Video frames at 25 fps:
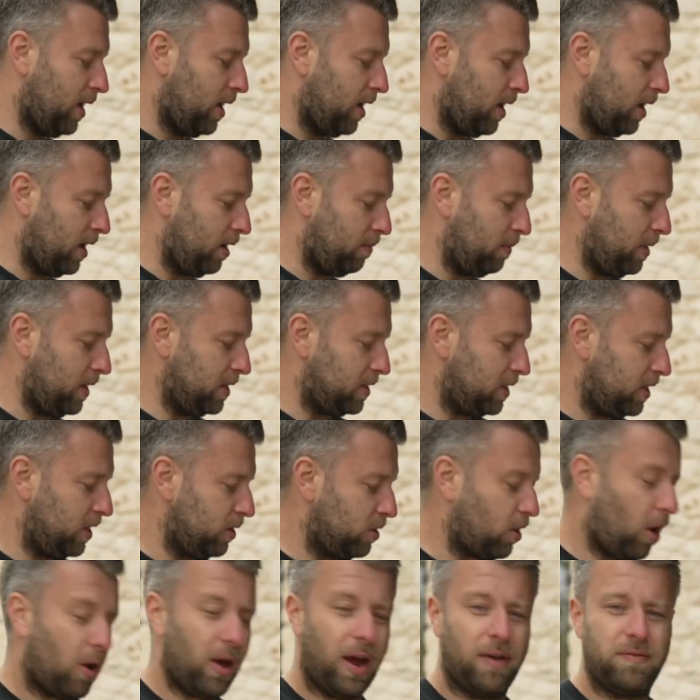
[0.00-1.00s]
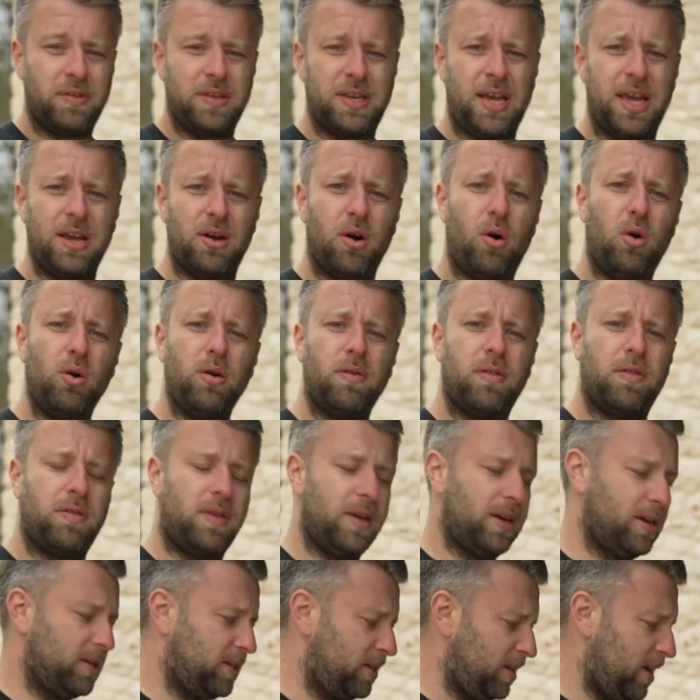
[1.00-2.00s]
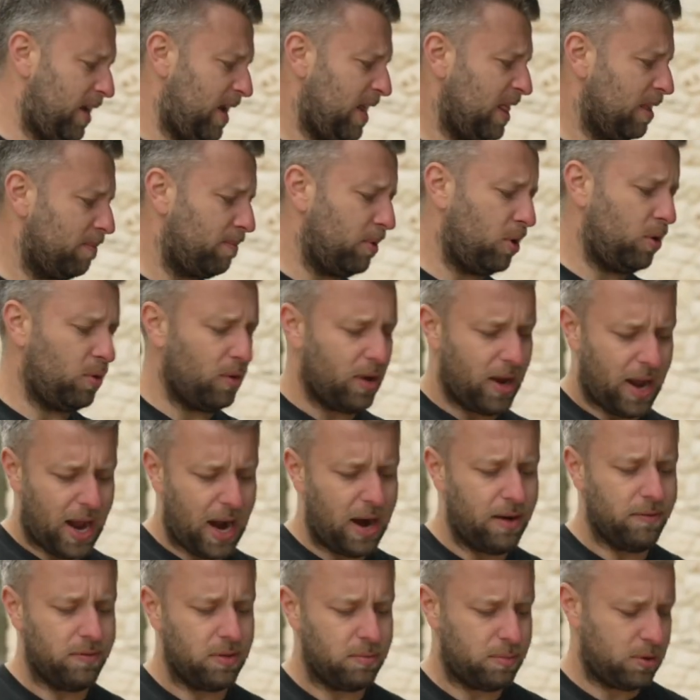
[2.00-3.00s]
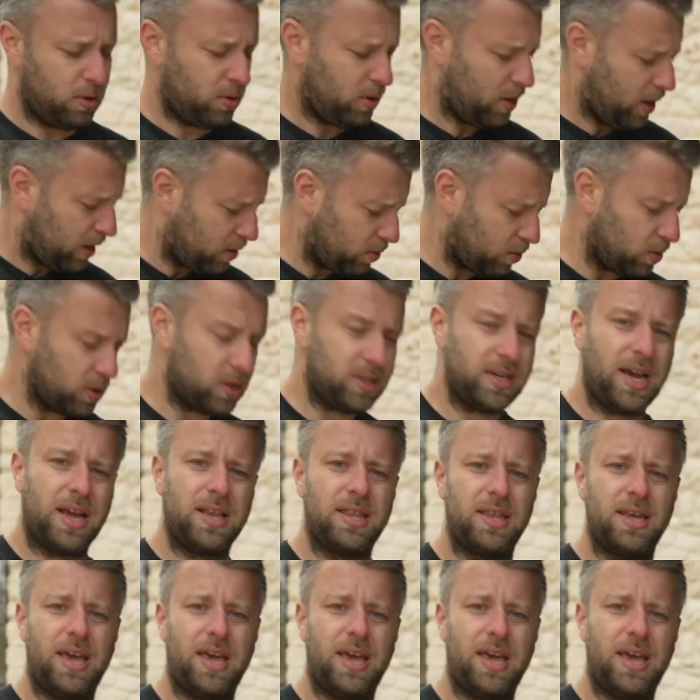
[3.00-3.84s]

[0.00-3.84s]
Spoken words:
and it means that you don't have to take all of the things in the boot out of the boot in order to get to the